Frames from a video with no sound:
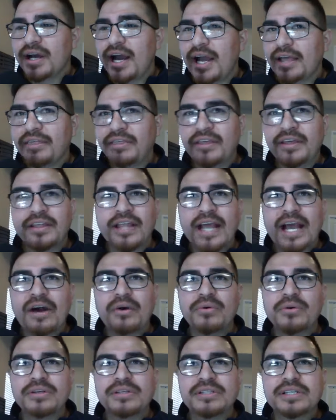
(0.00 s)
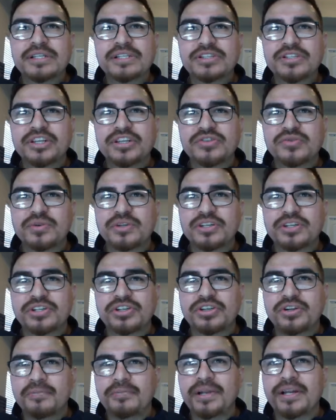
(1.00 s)
I think that was this
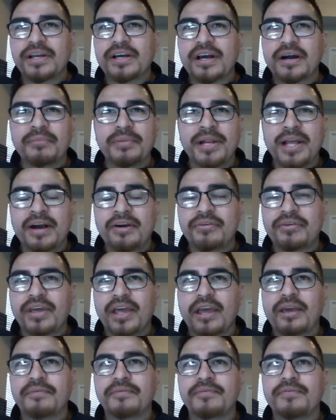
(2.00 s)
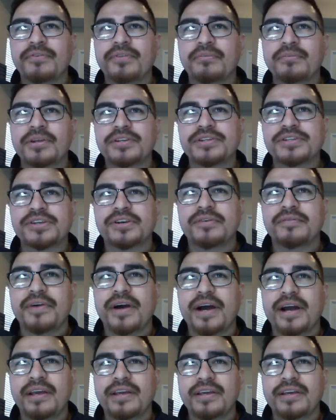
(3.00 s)
should have been a coming out game for the Minnesota
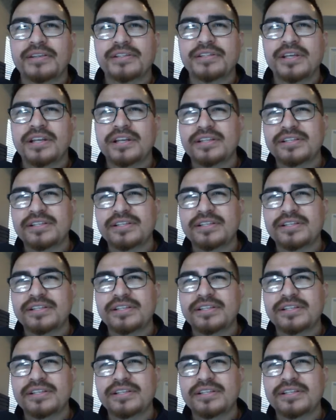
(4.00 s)
Vikings, and